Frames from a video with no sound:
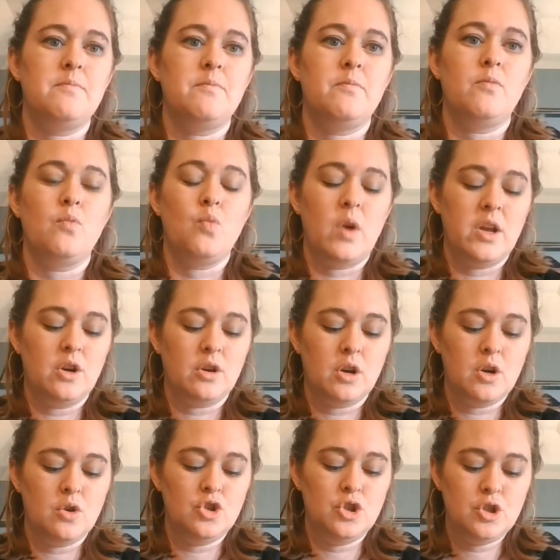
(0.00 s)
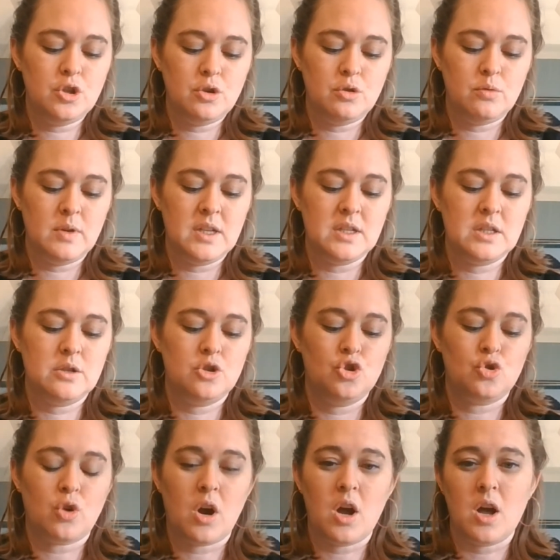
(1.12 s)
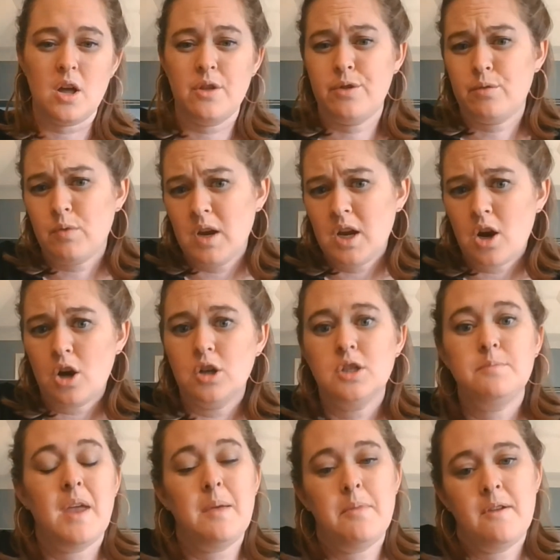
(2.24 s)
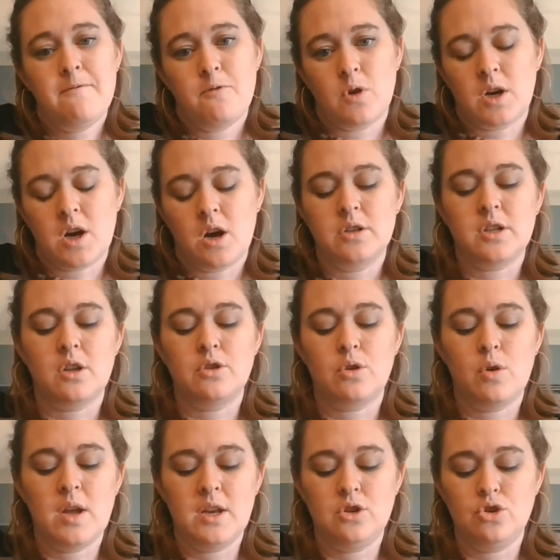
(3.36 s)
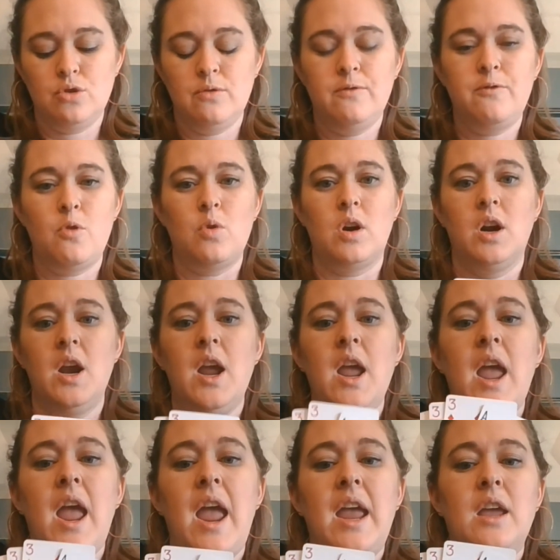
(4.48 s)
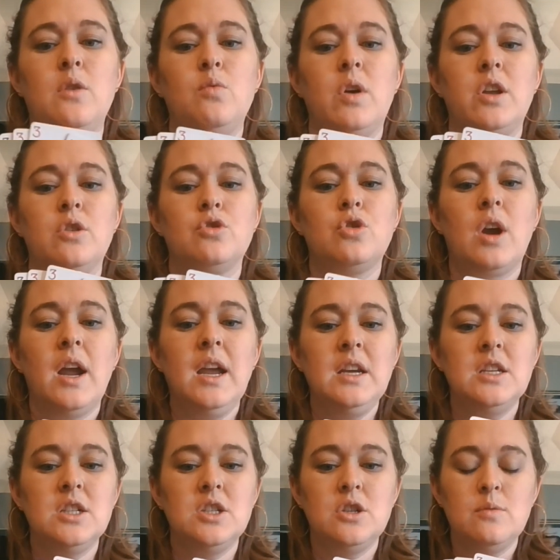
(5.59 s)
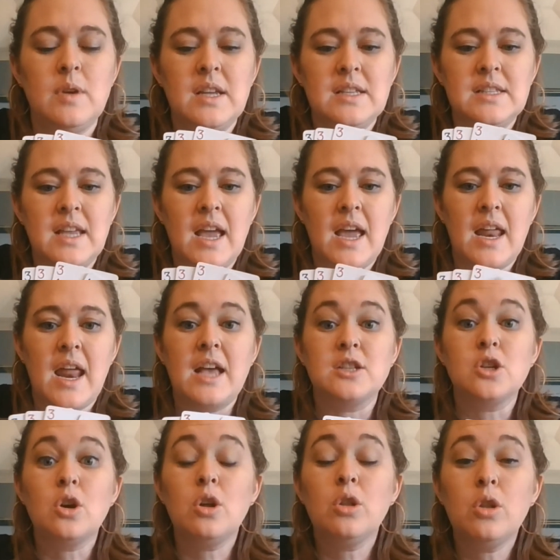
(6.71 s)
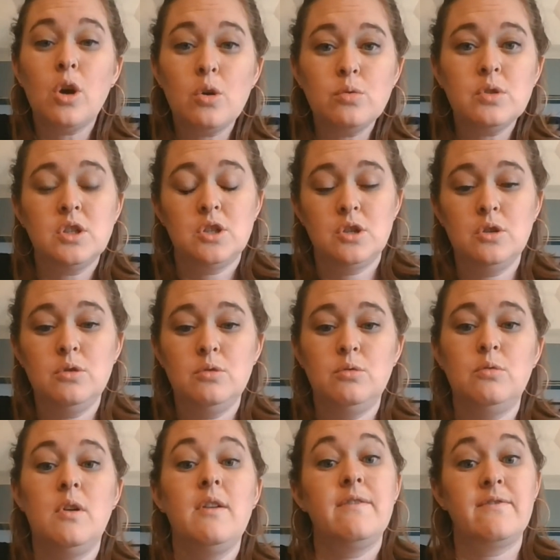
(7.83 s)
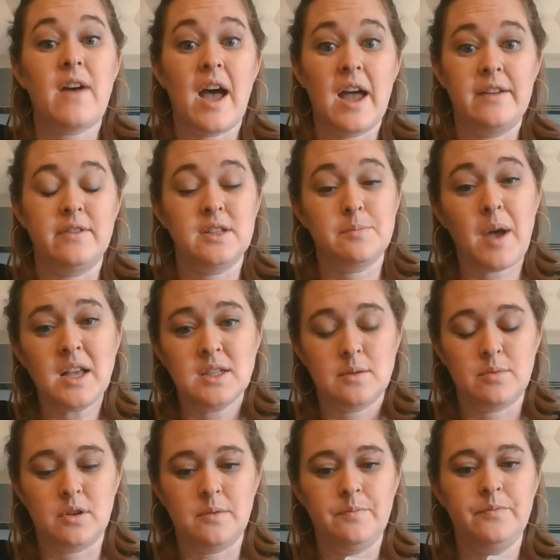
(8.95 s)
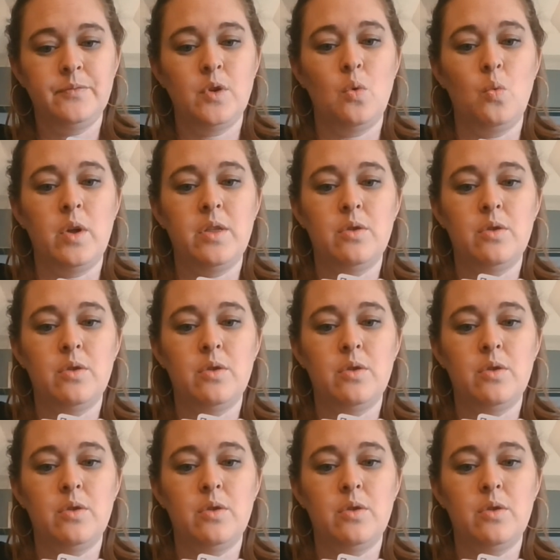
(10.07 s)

what you're going to do is draw 3 cards, maybe 4 cards. I'll go ahead and do 4. And what you're trying to do is get as close to 5 as possible with